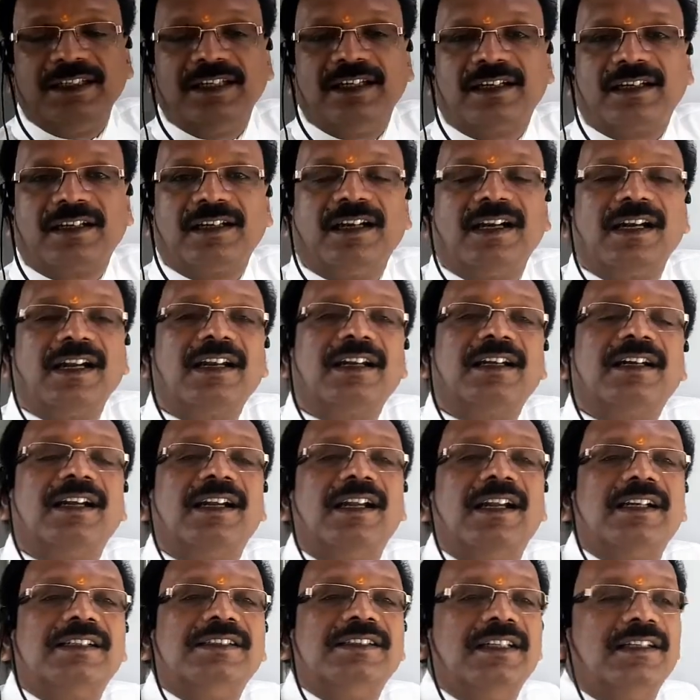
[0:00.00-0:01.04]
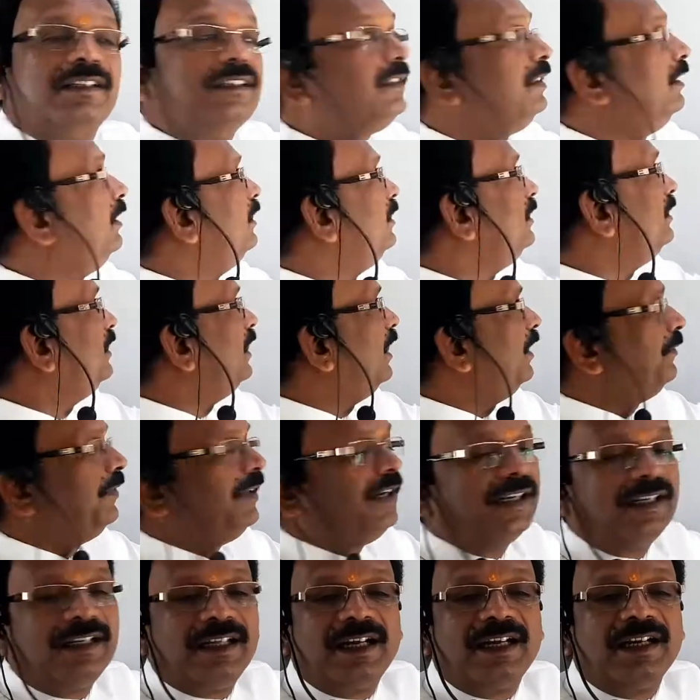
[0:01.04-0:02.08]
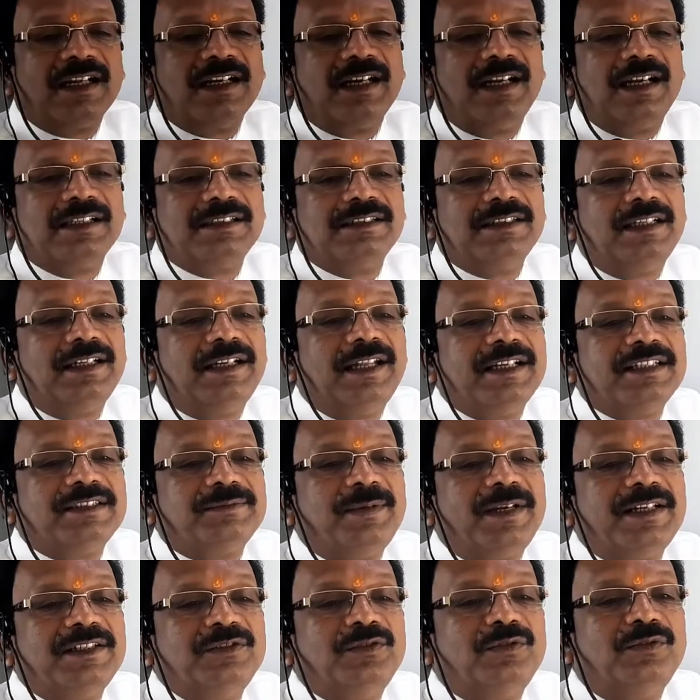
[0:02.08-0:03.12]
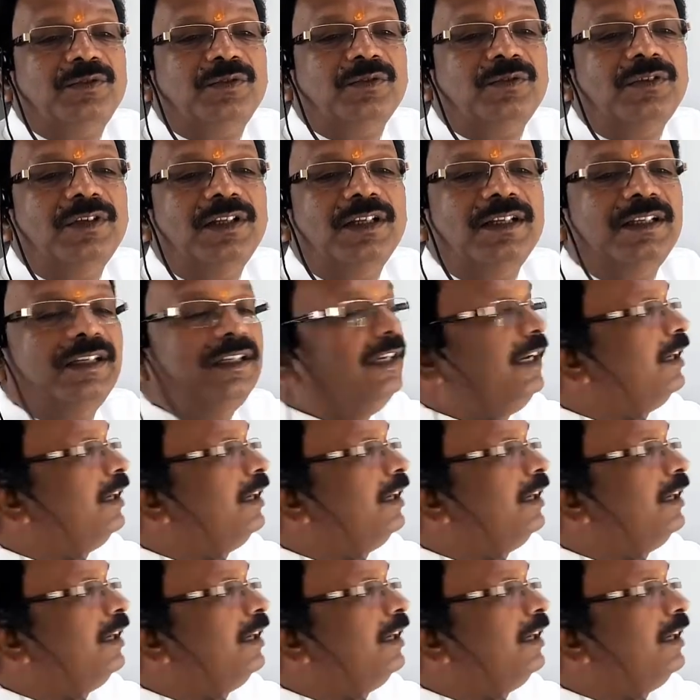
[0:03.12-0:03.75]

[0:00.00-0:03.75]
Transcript: Here current conduction in JFET, current conduction takes place due to